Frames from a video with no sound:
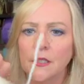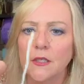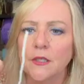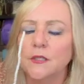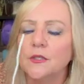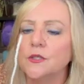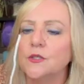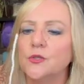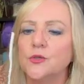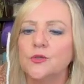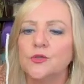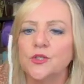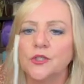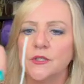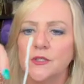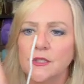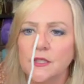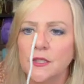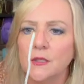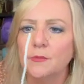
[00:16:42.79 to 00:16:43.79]
And then you
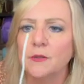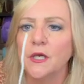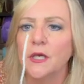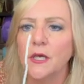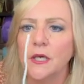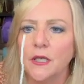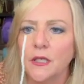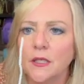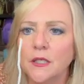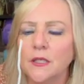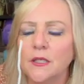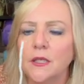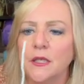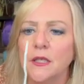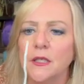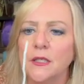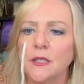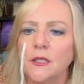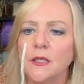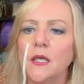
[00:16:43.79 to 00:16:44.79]
just keep adding and
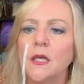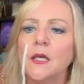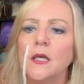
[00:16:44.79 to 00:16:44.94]
adding.